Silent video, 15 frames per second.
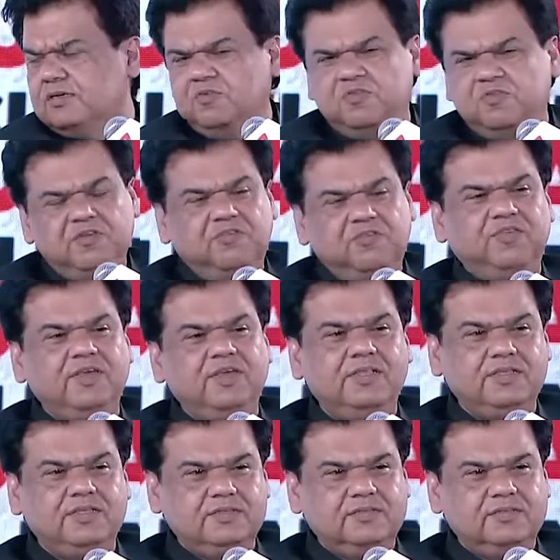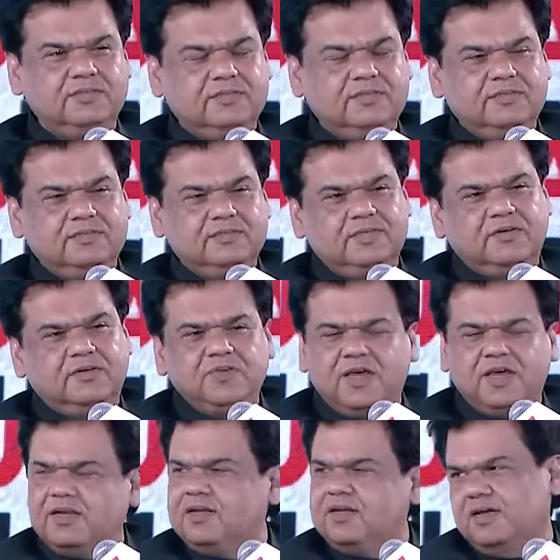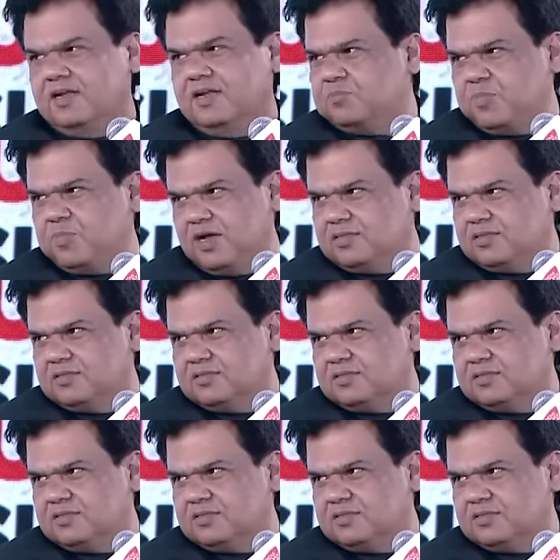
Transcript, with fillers: we feel that we are in a correct path.